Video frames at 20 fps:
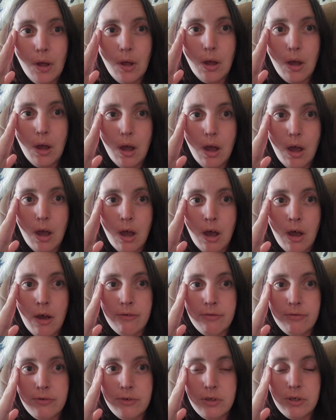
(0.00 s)
half
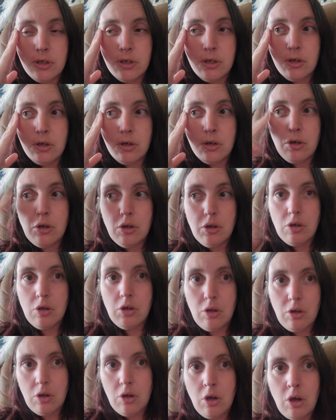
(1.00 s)
to go.
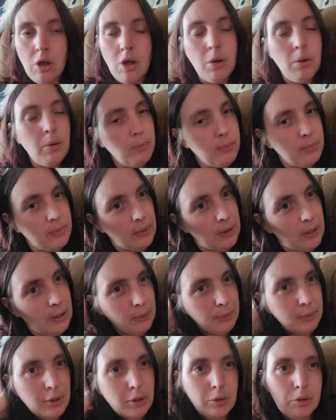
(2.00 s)
I'm a little bit
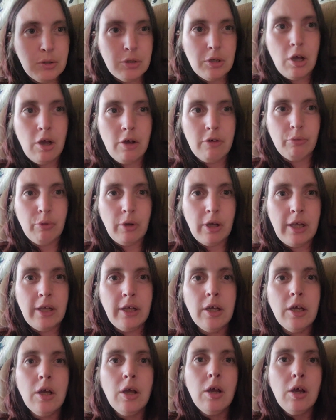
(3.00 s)
under halfway,
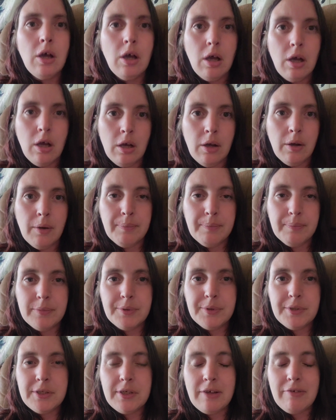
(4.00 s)
so I still
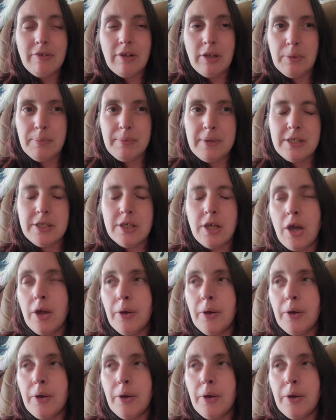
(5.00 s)
have a little bit to go.